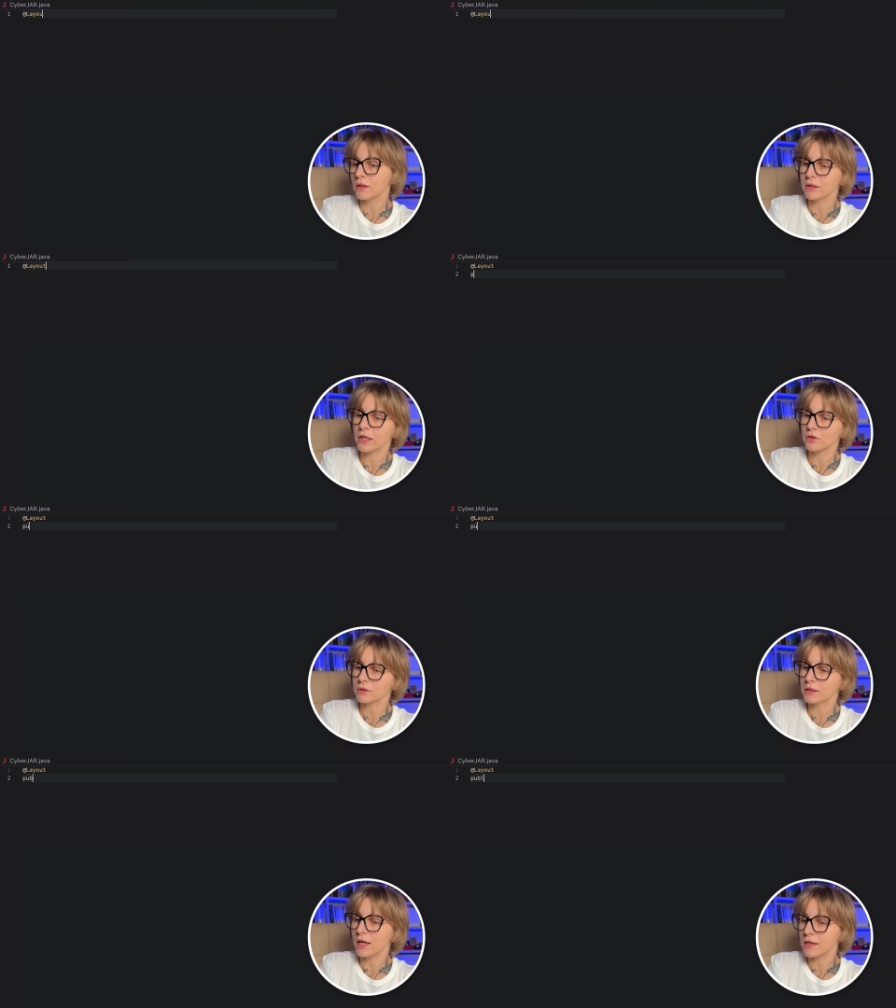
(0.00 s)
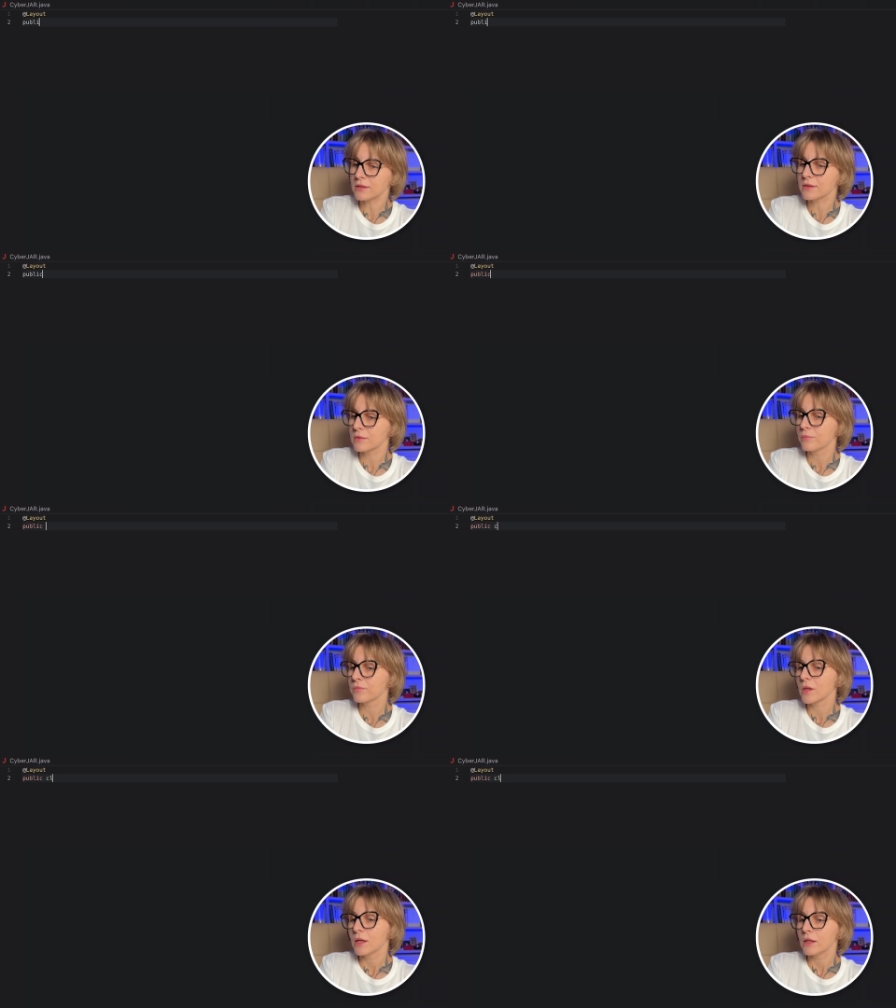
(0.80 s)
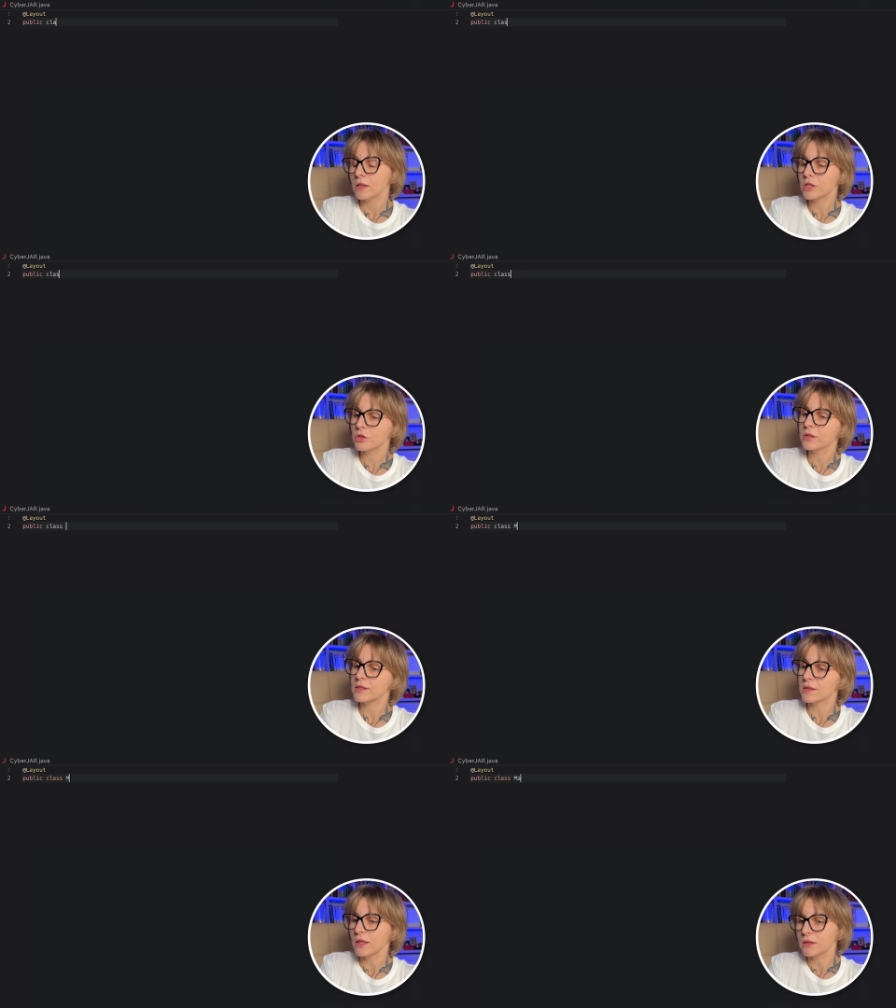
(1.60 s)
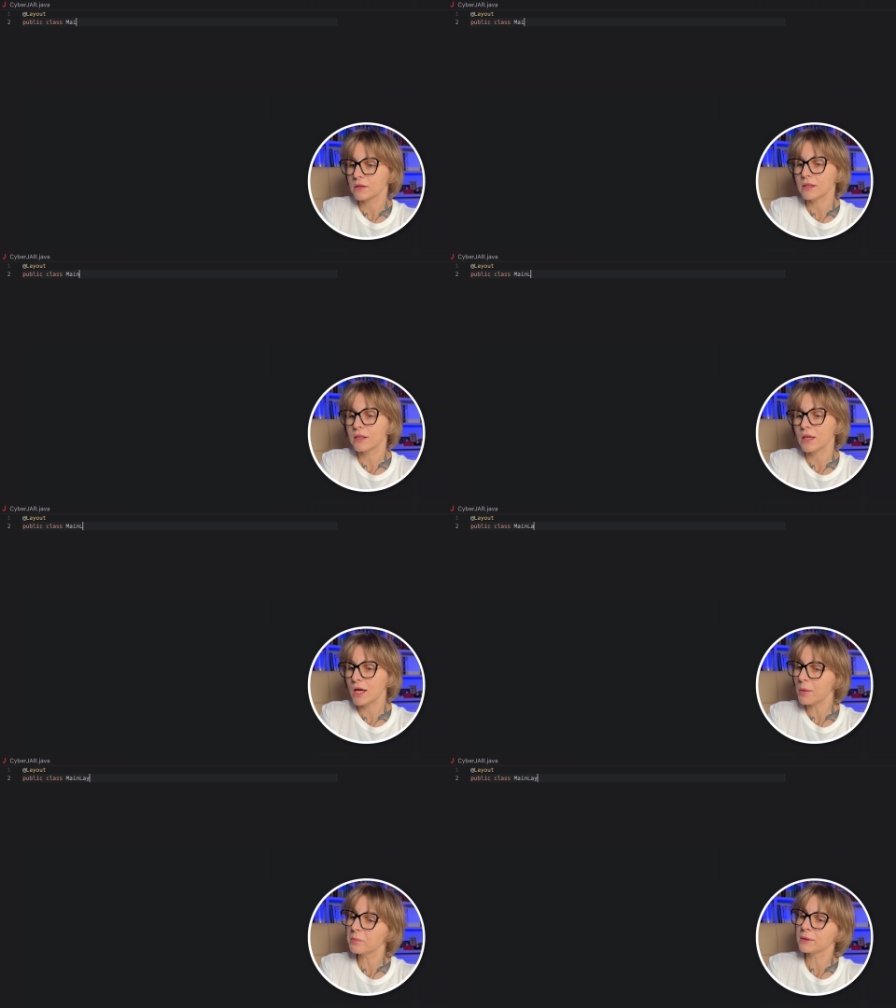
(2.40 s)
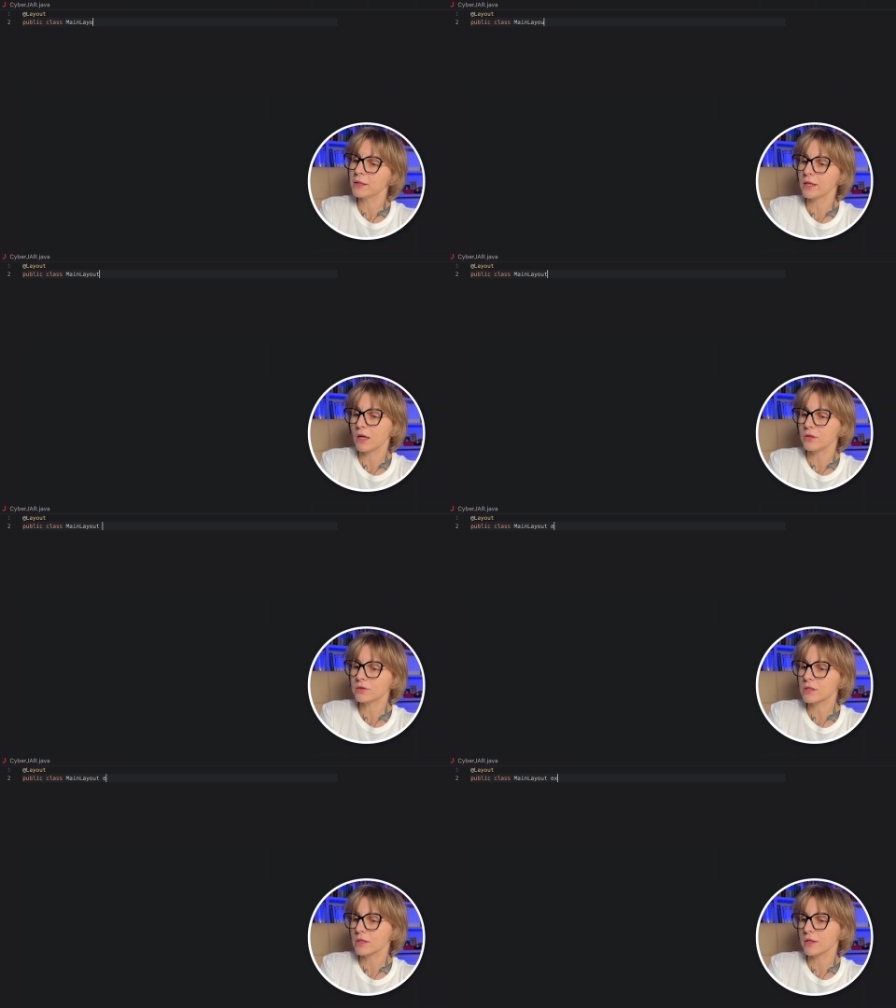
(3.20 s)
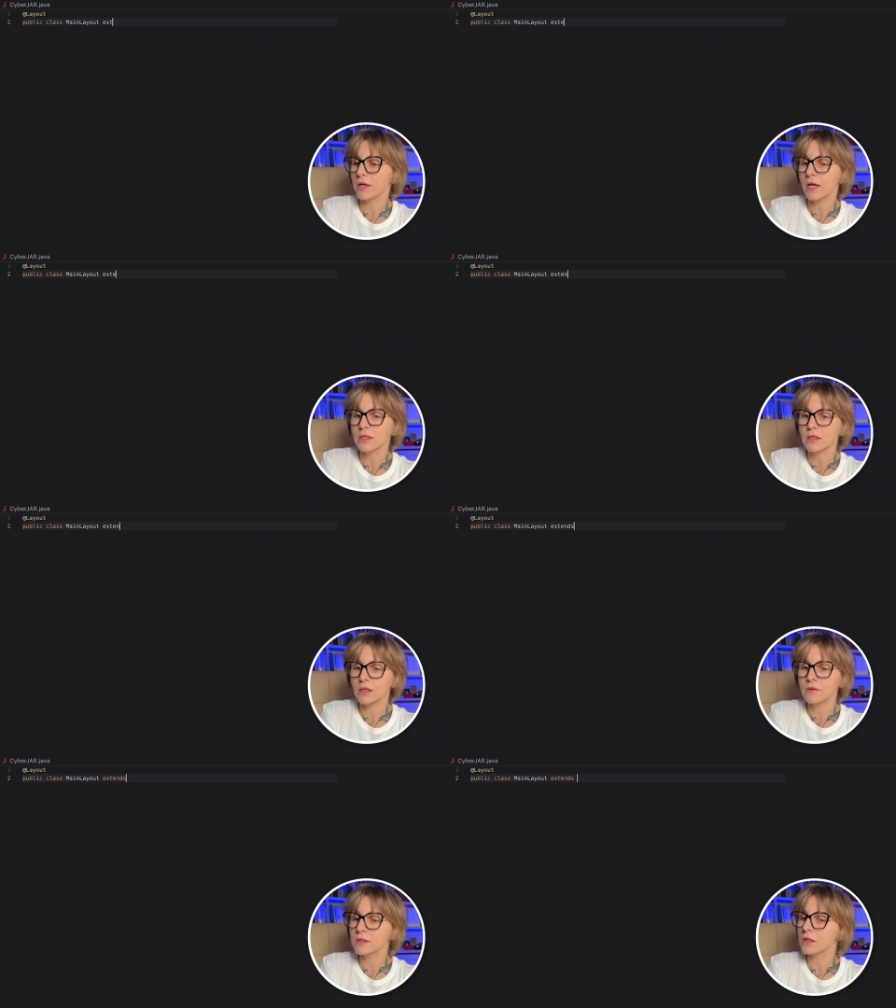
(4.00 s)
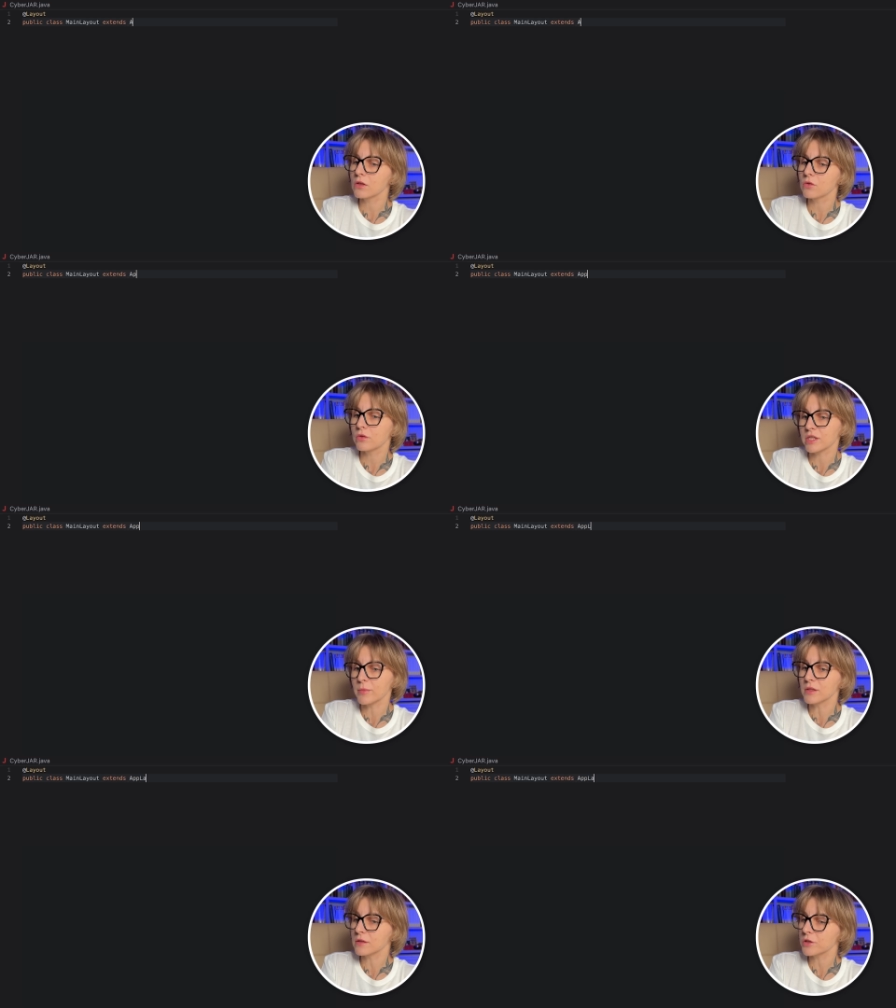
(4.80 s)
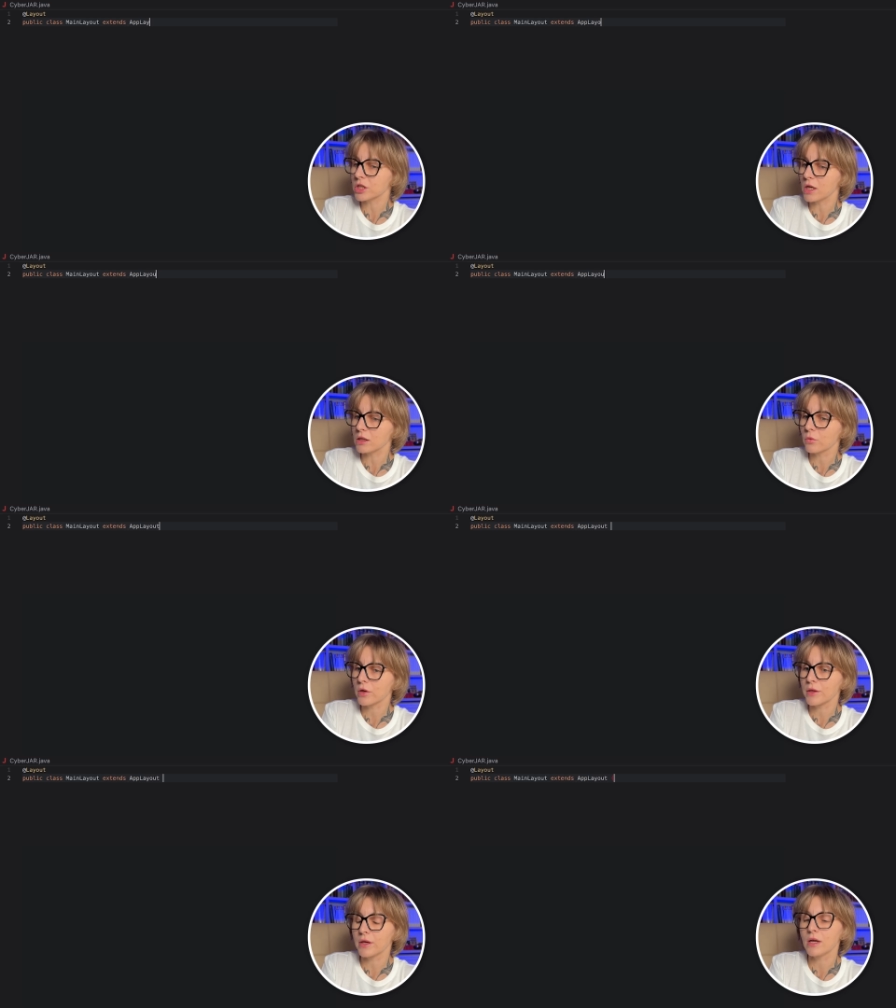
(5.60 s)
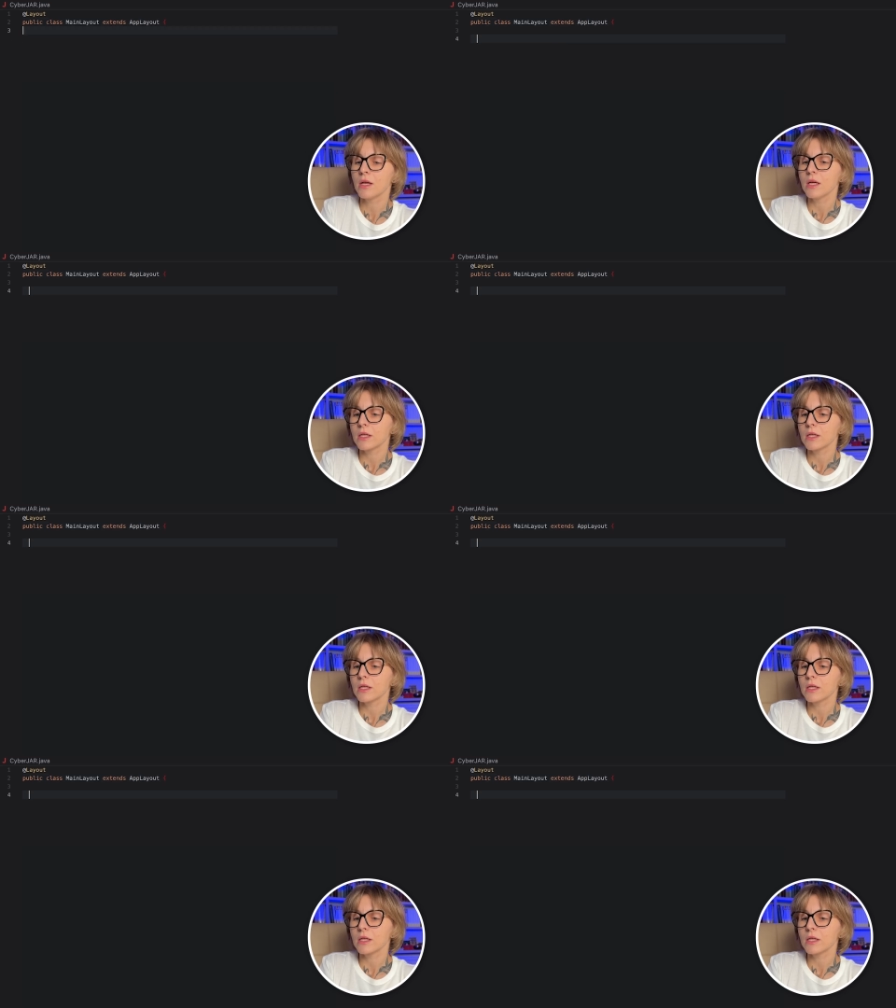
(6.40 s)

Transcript: uh, layout class. It should extend the app layout that gives you a responsive shell with a